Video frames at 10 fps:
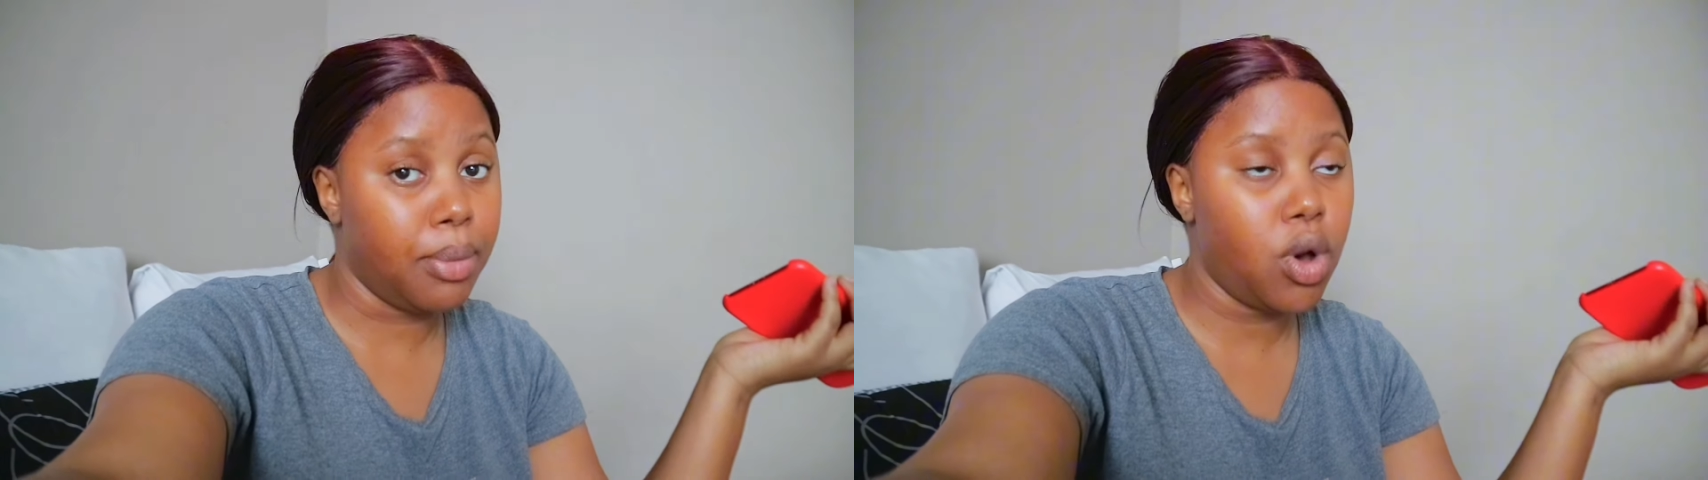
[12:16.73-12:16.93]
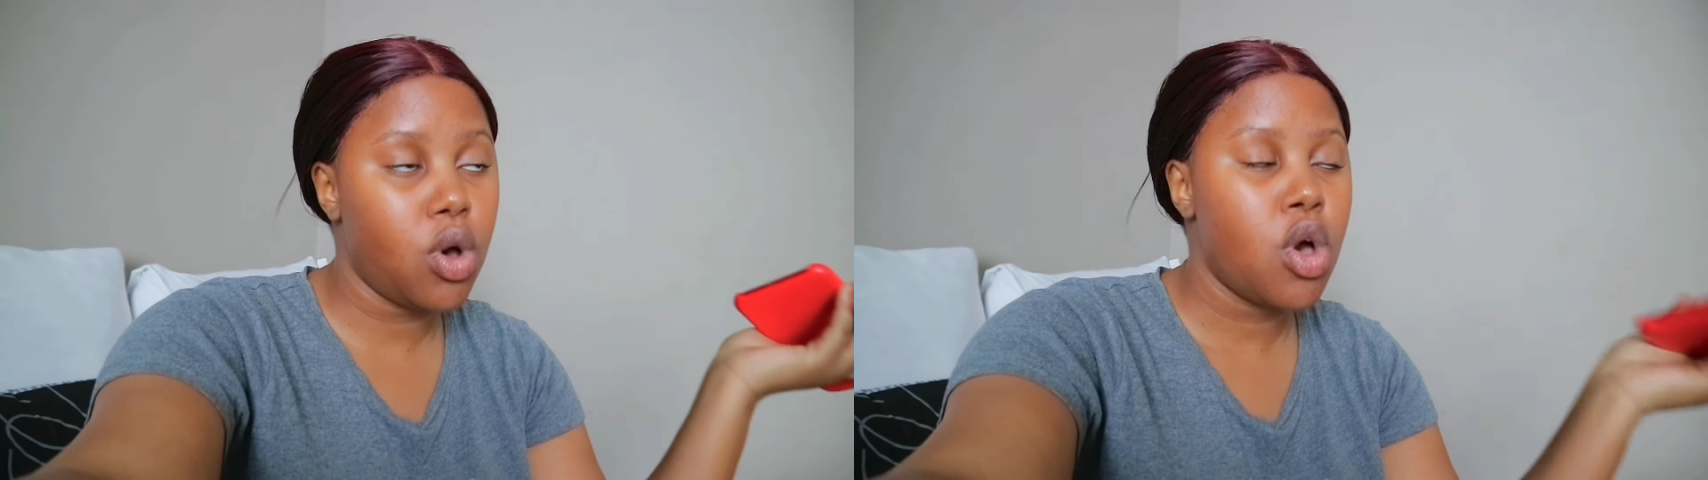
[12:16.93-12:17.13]

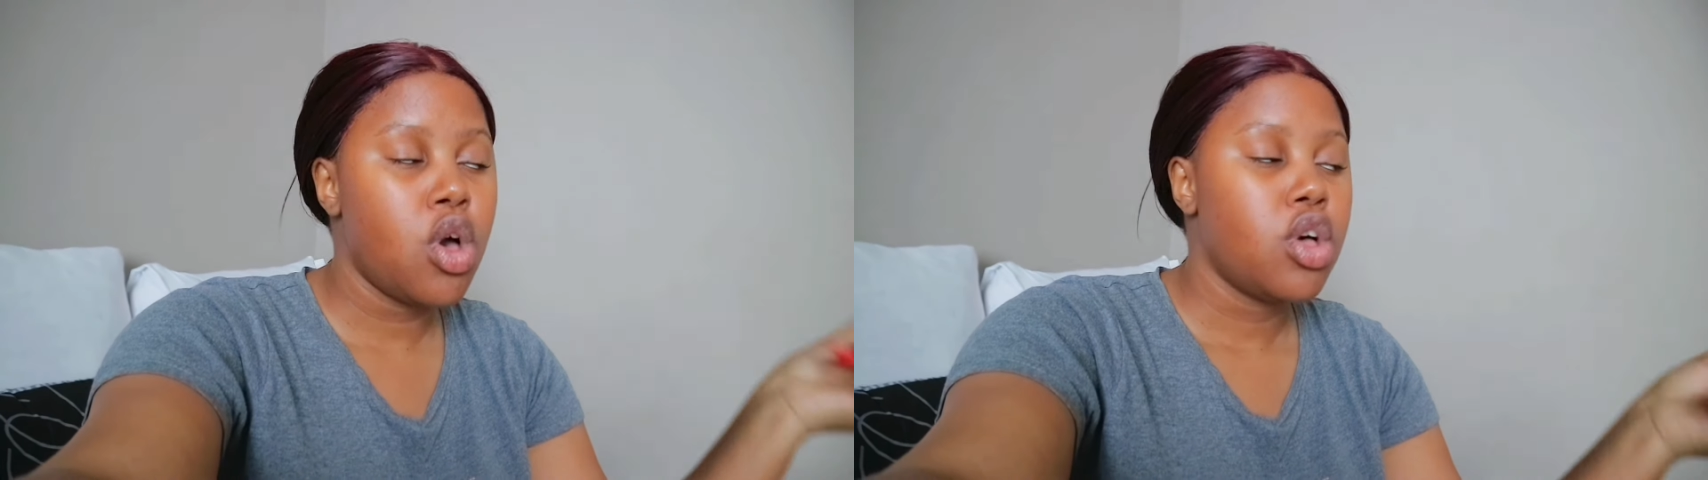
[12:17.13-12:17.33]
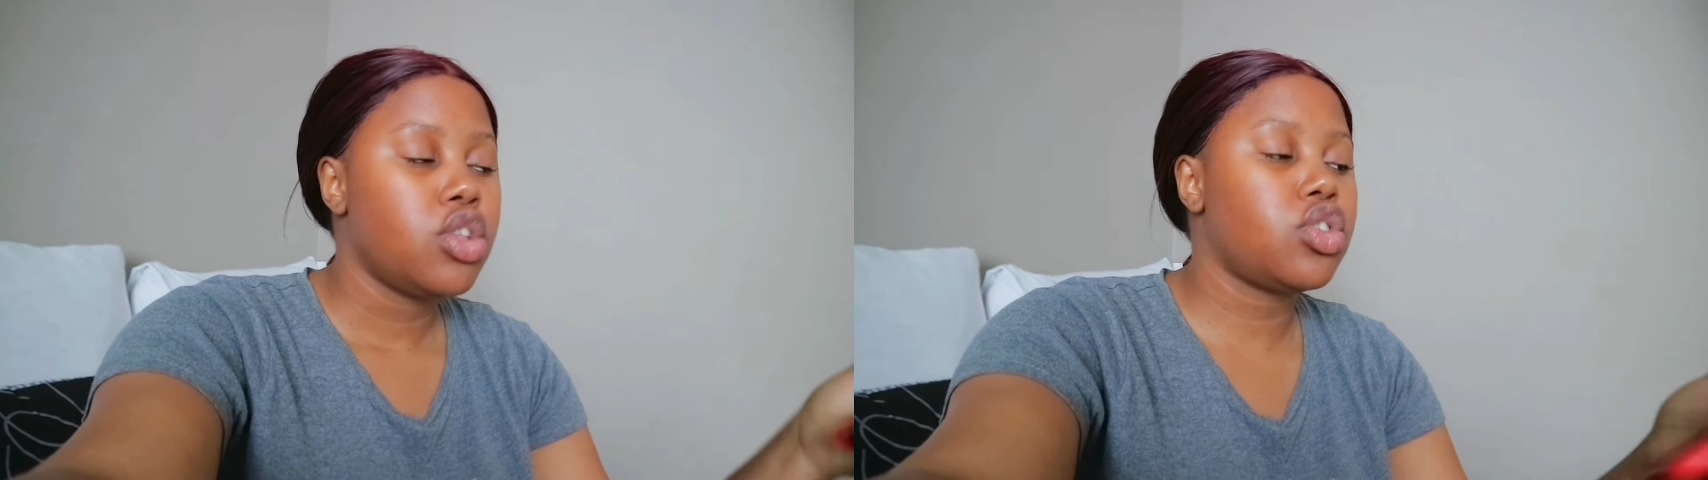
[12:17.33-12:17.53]
You know?
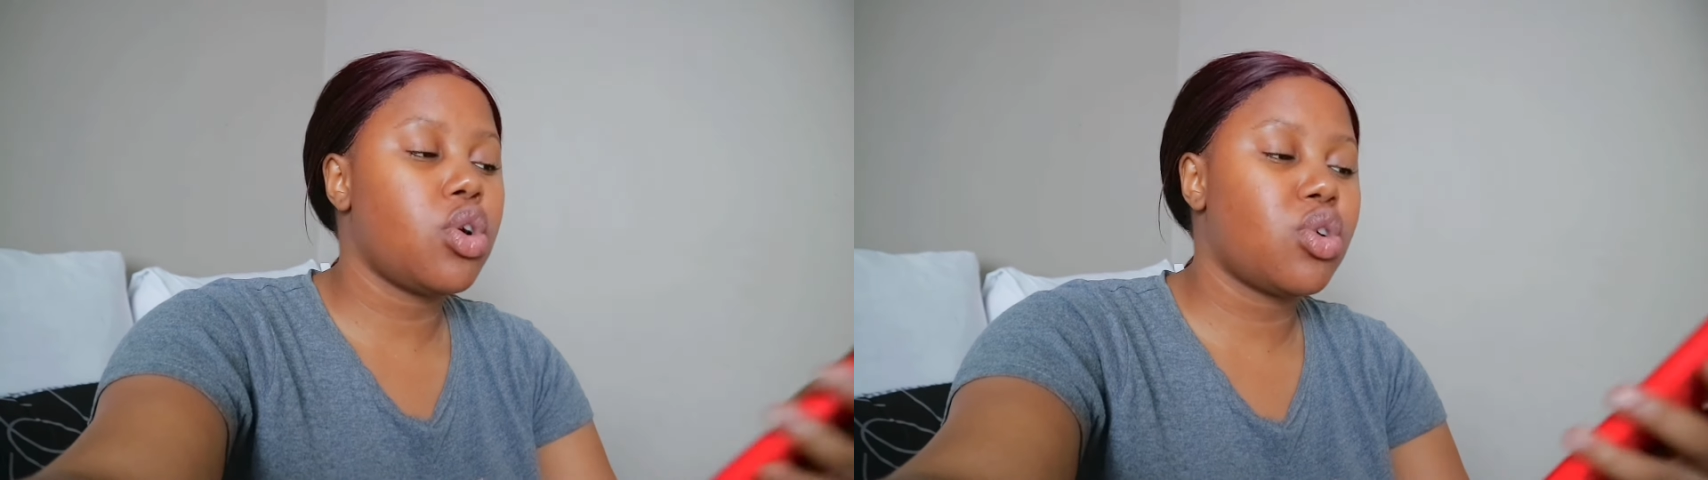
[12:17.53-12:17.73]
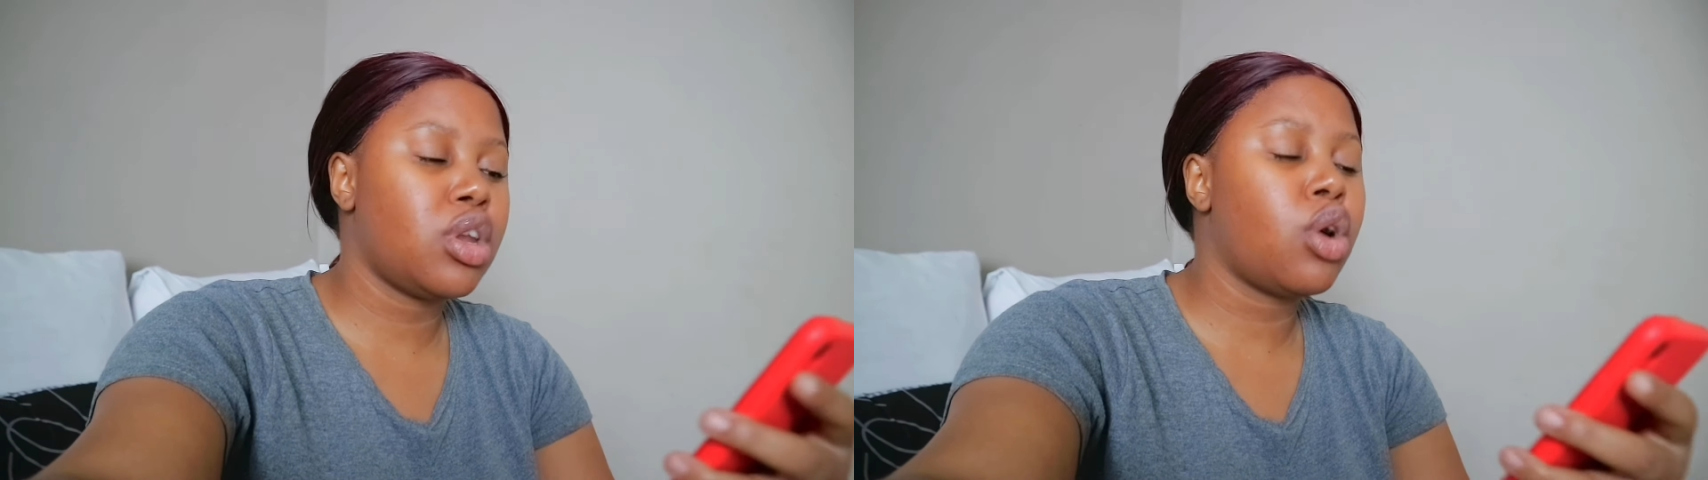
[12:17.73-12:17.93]

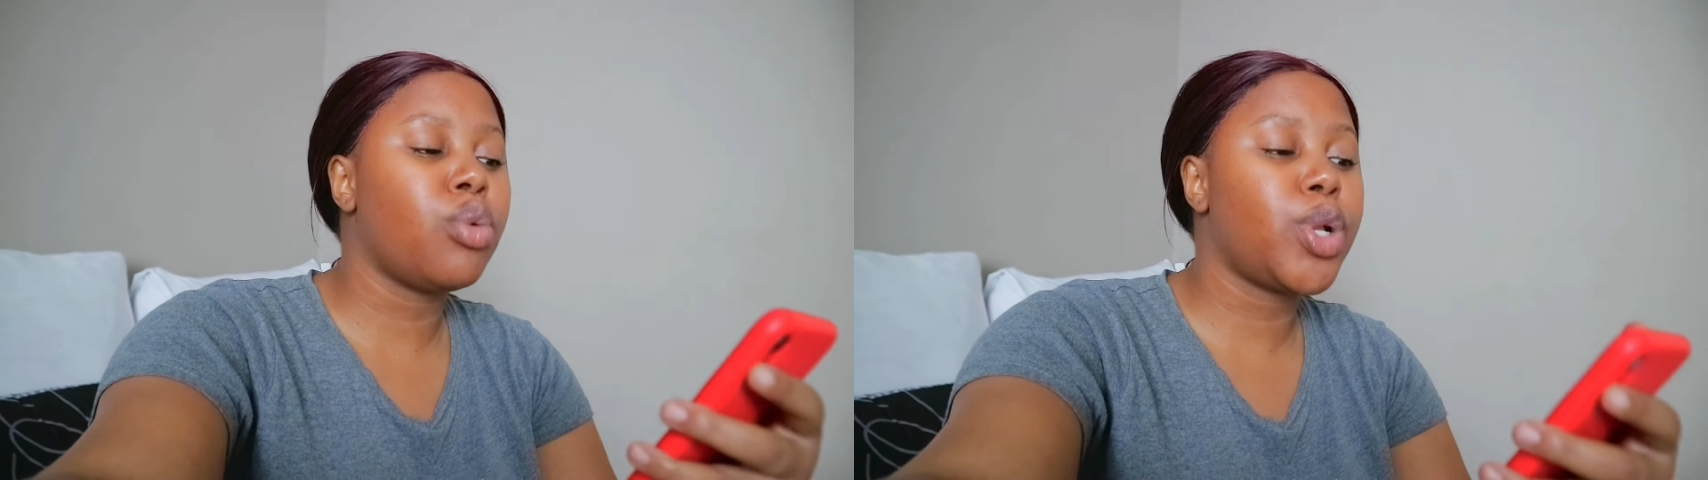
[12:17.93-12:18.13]
so khona